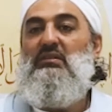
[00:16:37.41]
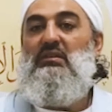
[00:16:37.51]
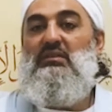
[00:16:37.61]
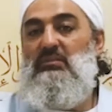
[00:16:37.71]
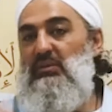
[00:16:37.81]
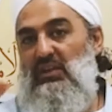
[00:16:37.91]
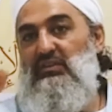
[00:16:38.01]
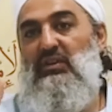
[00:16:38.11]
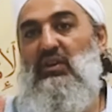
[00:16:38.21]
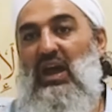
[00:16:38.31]
that didn't believe
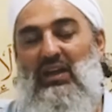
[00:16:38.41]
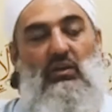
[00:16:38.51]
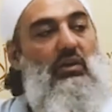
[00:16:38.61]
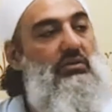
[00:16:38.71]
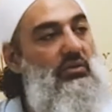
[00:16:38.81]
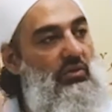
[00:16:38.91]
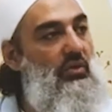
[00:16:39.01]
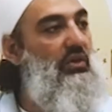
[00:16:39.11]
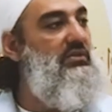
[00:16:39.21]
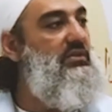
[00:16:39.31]
in a god or
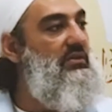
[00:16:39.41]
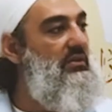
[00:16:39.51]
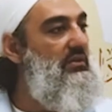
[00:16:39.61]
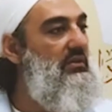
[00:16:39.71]
gods